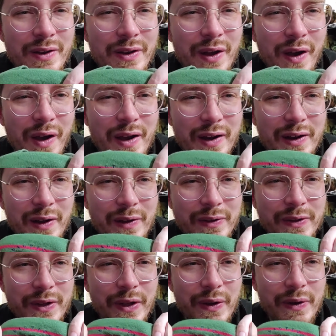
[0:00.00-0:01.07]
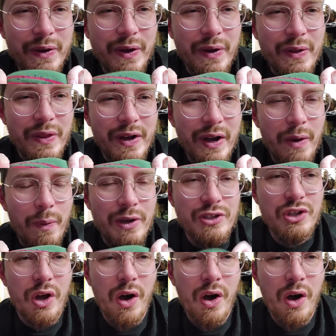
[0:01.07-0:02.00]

Nautica logo there, which